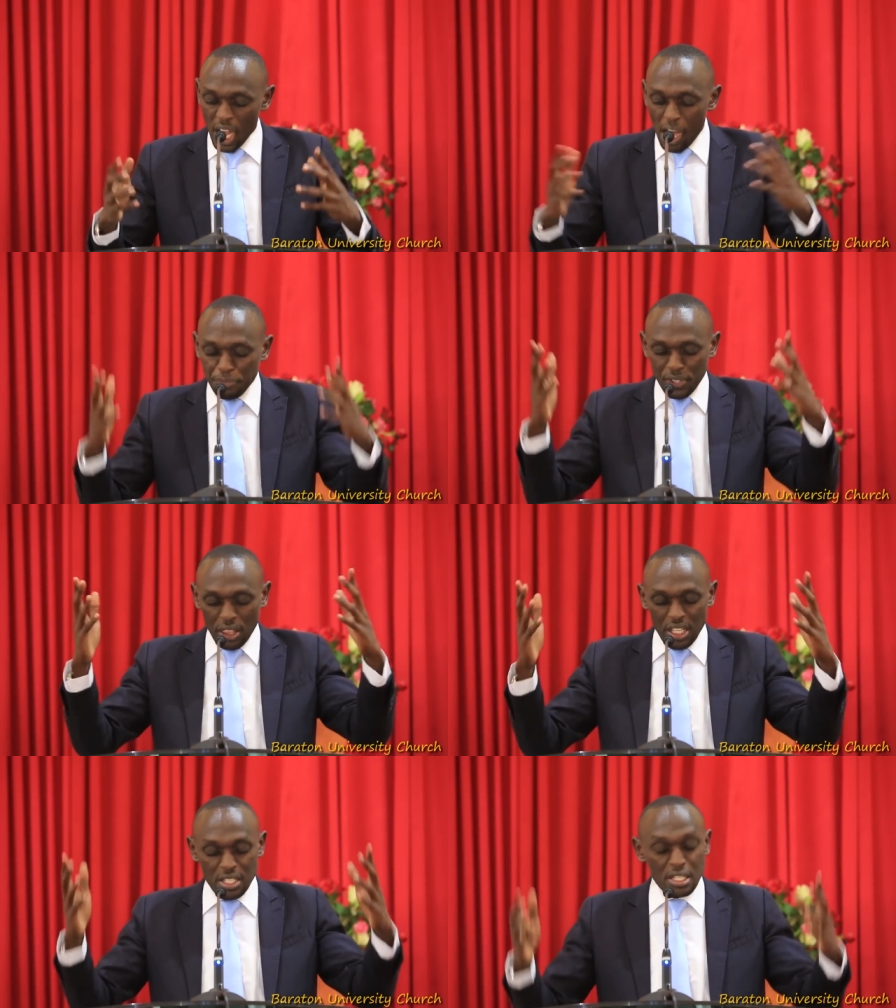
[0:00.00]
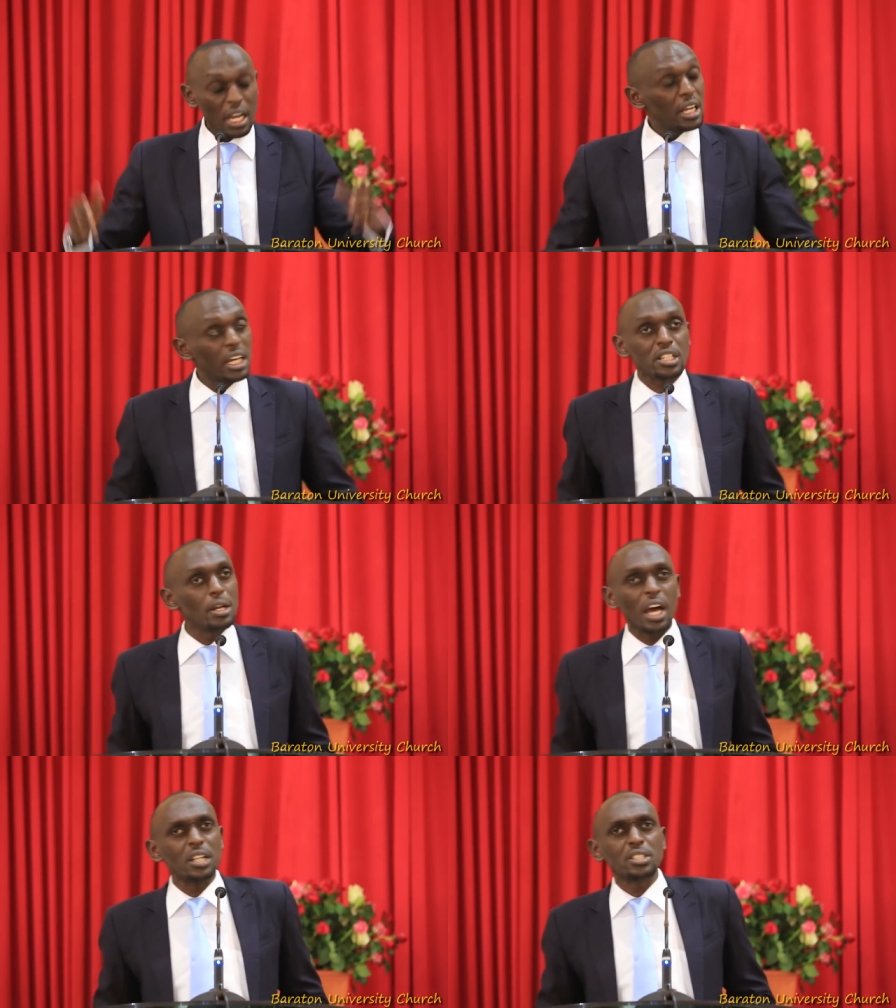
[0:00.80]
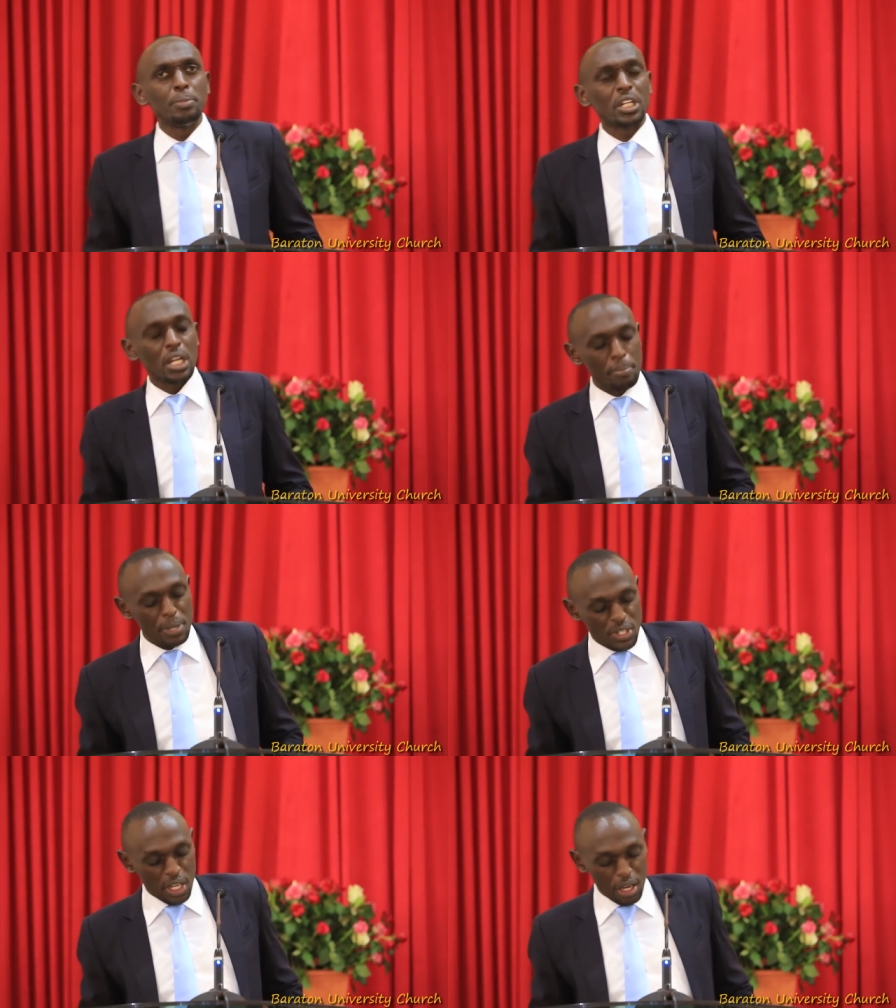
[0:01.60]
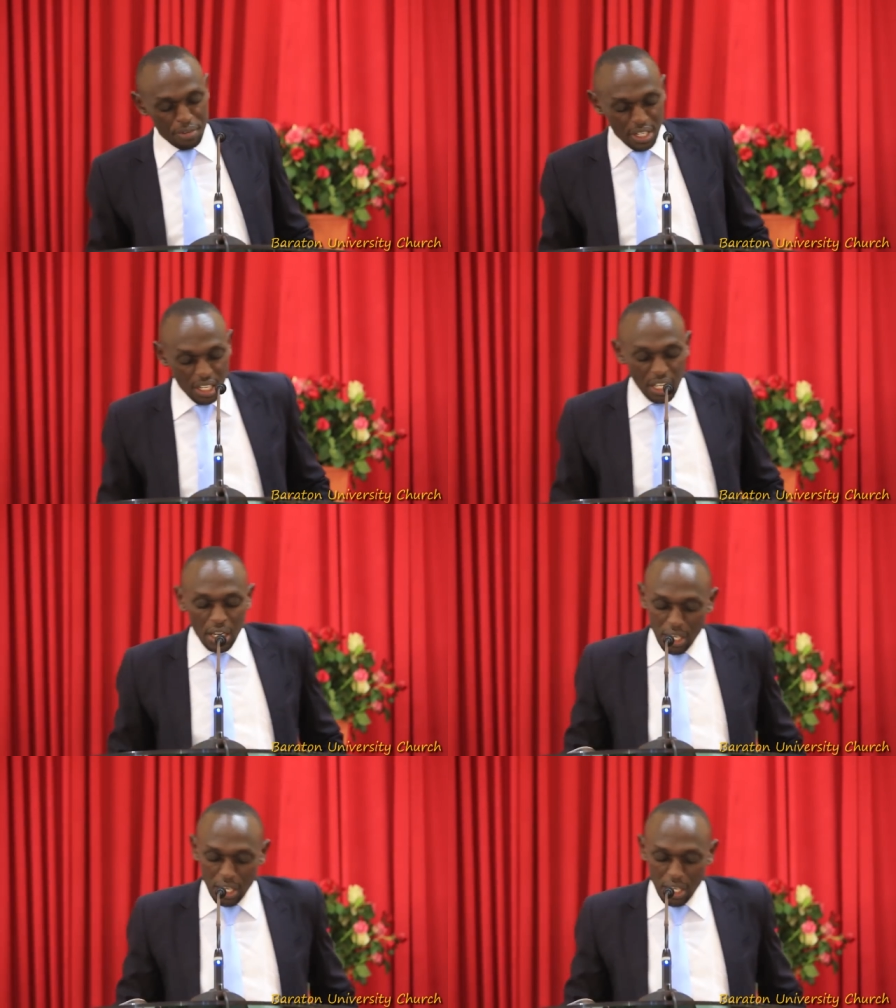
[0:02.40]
after this and ultimately miss heaven.